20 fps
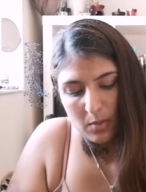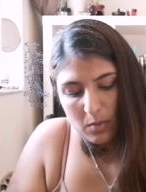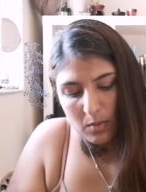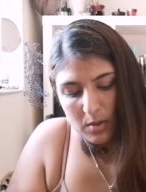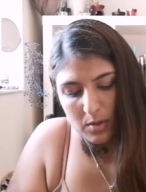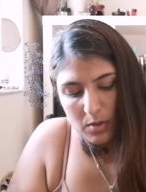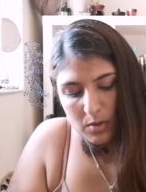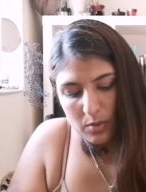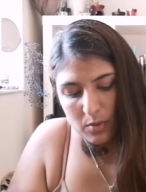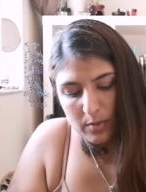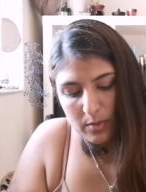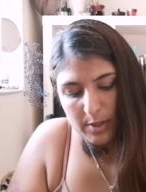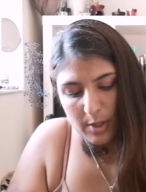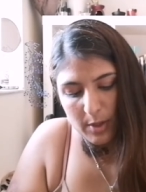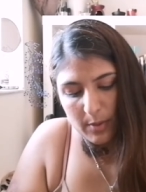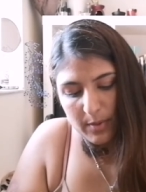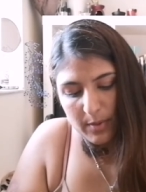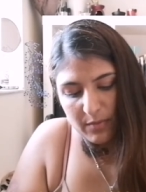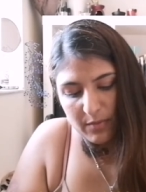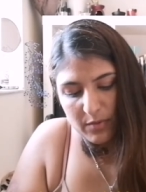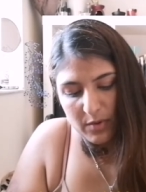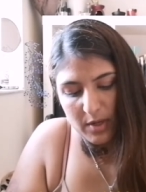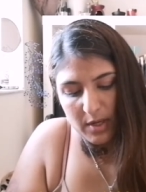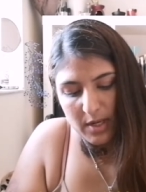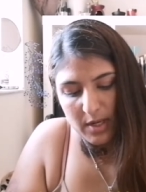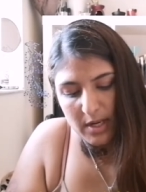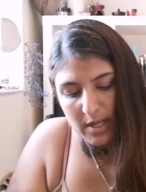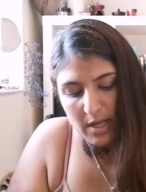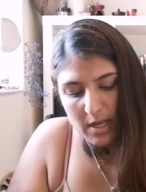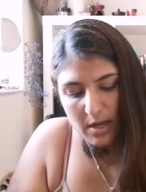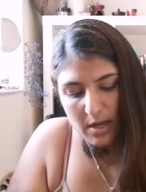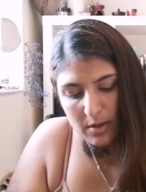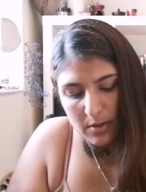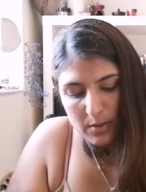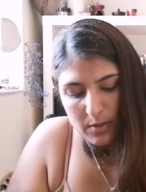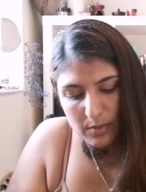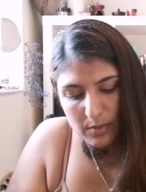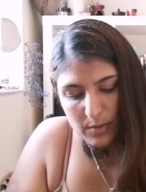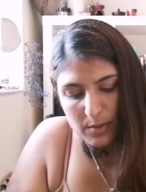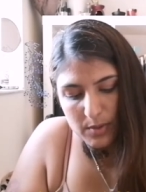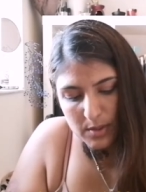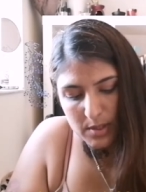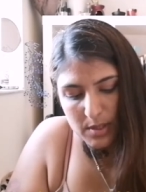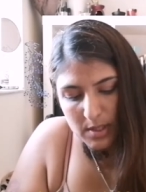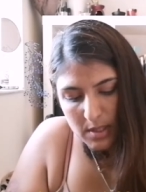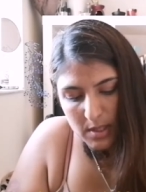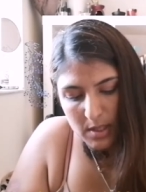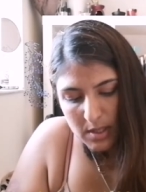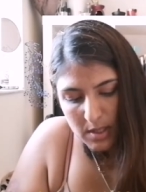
What door is opening for Leos?